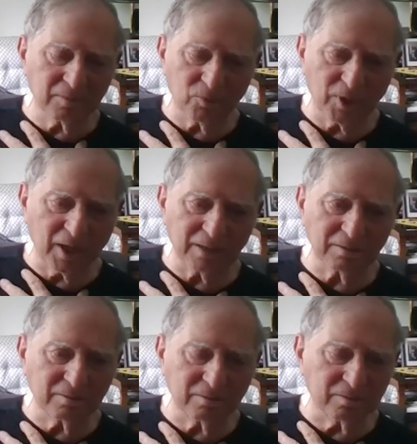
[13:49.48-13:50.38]
we had
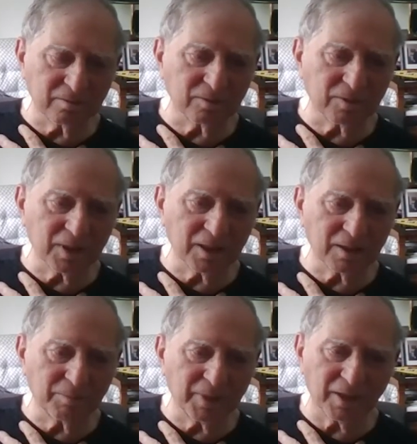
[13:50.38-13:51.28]

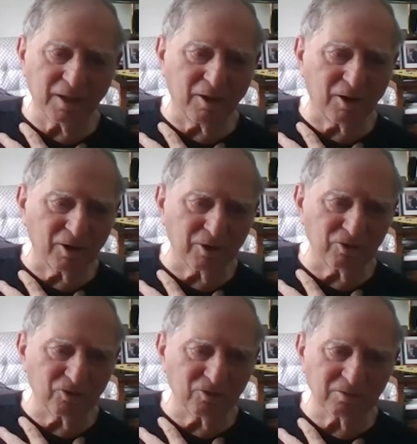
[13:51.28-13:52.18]
uh,
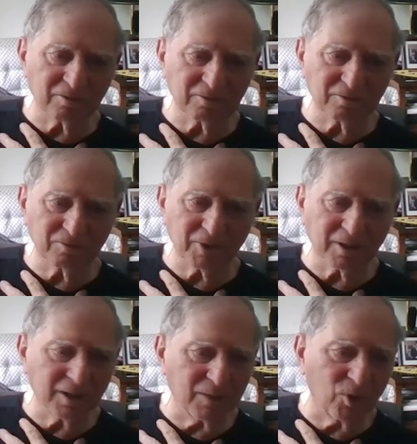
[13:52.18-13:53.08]
BARs we
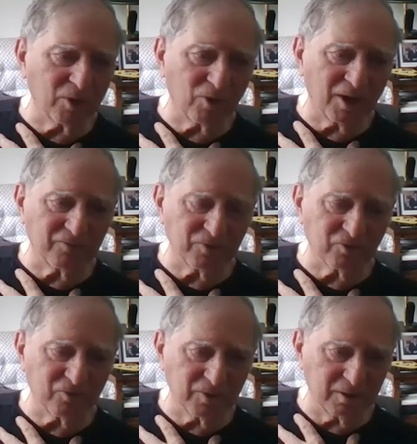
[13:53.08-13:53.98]
had M1
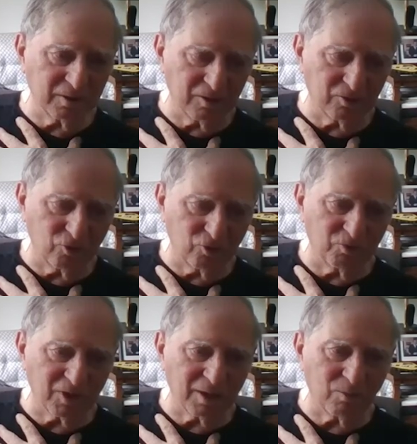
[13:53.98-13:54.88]
rifles. The, the
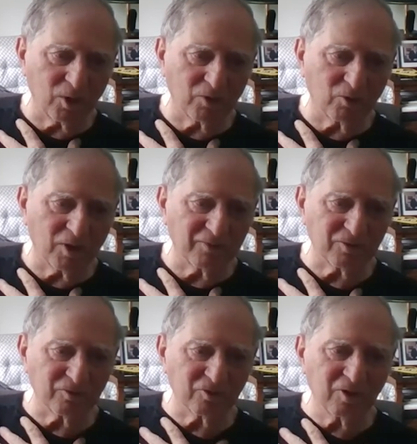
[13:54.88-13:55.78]
troops had M1
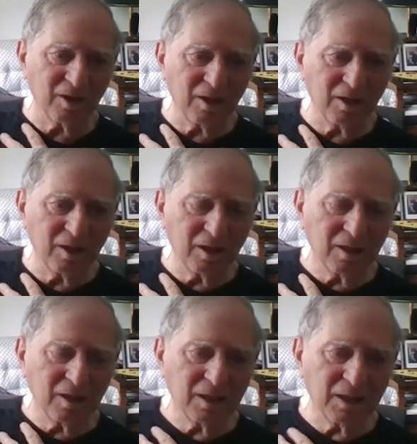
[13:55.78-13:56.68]
rifles.
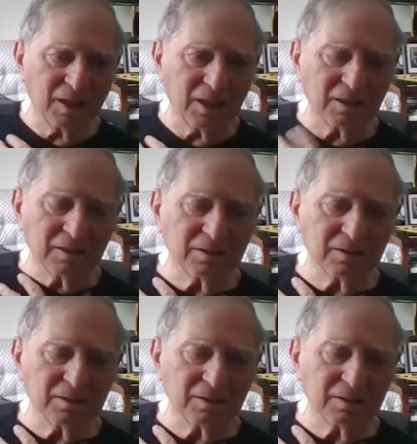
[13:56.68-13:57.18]
Uh,